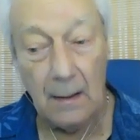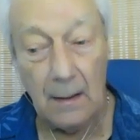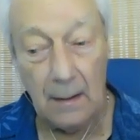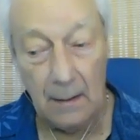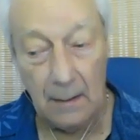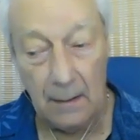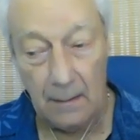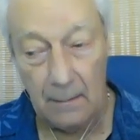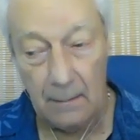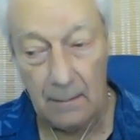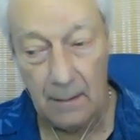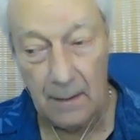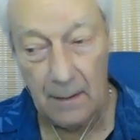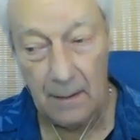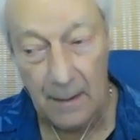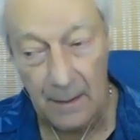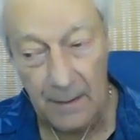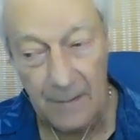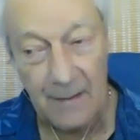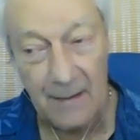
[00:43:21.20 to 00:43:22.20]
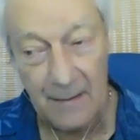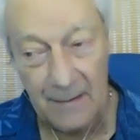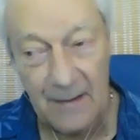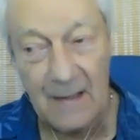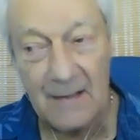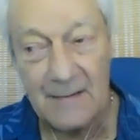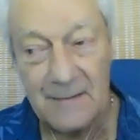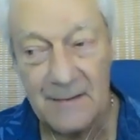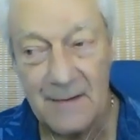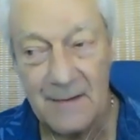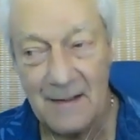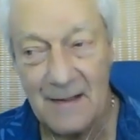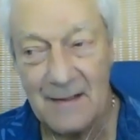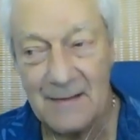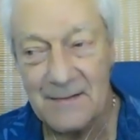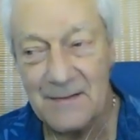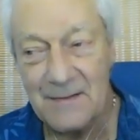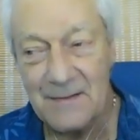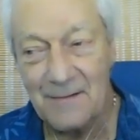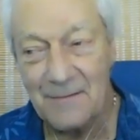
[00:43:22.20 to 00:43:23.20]
uh, that's
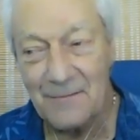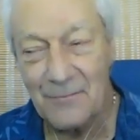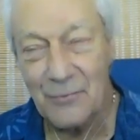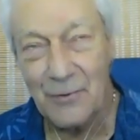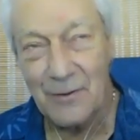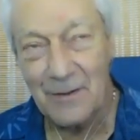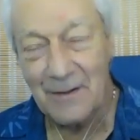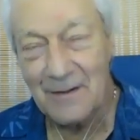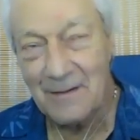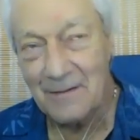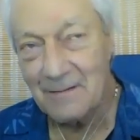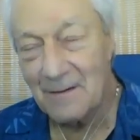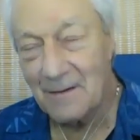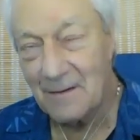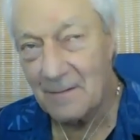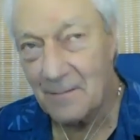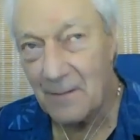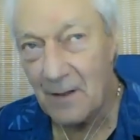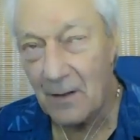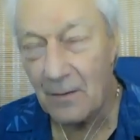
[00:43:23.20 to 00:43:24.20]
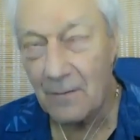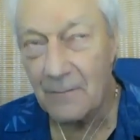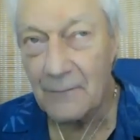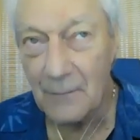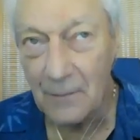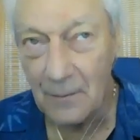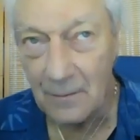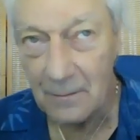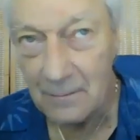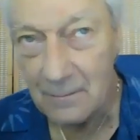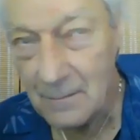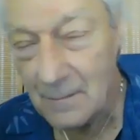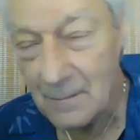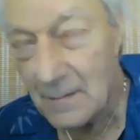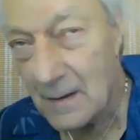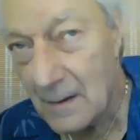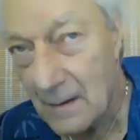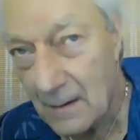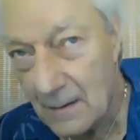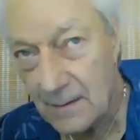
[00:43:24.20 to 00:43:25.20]
that's a really uh, powerful
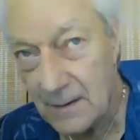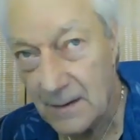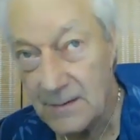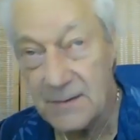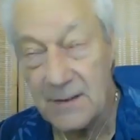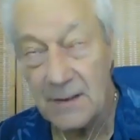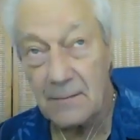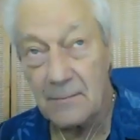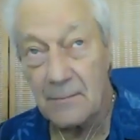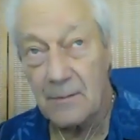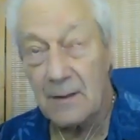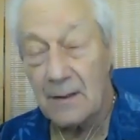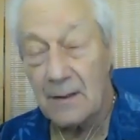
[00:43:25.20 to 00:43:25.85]
teaching,